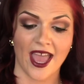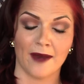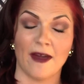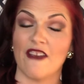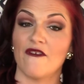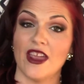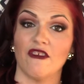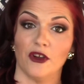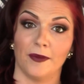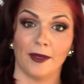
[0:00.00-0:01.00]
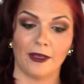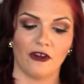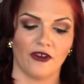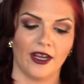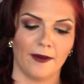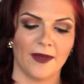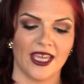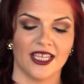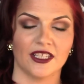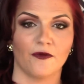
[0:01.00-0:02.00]
And my favorite BB cream
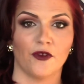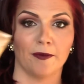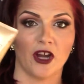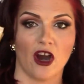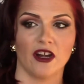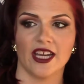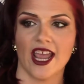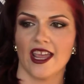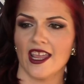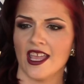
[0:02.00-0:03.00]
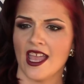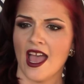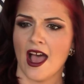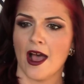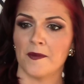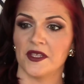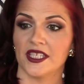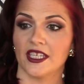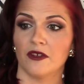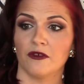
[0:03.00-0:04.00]
is from Garnier, the
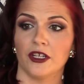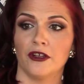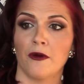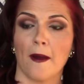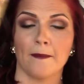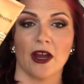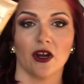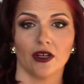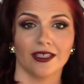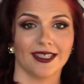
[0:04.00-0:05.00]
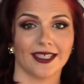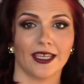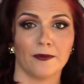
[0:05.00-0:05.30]
Skin Renew Miracle Skin